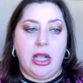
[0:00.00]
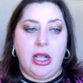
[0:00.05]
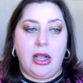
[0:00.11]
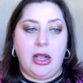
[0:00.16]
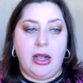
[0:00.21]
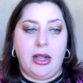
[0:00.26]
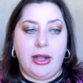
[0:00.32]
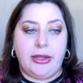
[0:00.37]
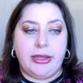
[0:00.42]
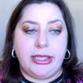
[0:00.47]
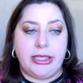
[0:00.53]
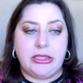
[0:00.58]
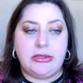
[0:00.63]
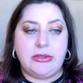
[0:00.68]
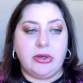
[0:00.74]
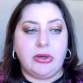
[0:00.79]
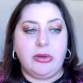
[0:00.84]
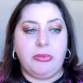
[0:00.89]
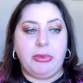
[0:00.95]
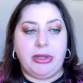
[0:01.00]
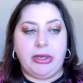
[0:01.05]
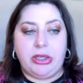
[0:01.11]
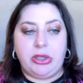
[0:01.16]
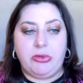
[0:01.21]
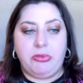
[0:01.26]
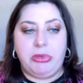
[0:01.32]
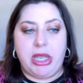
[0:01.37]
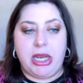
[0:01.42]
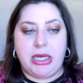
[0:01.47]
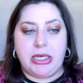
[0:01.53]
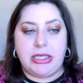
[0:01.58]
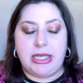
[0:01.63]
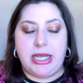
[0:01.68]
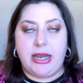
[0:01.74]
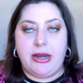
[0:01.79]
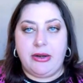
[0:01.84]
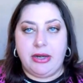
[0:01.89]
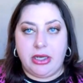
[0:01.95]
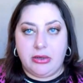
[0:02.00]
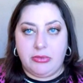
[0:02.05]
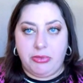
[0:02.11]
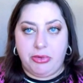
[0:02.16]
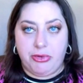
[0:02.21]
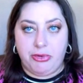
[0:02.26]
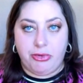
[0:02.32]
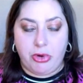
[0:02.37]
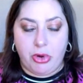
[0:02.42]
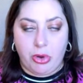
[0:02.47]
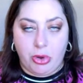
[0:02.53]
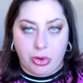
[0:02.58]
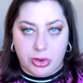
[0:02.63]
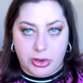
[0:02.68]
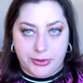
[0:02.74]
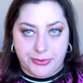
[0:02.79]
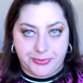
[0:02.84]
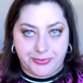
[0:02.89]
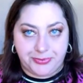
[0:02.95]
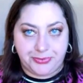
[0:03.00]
Let's talk about humanitarian parole.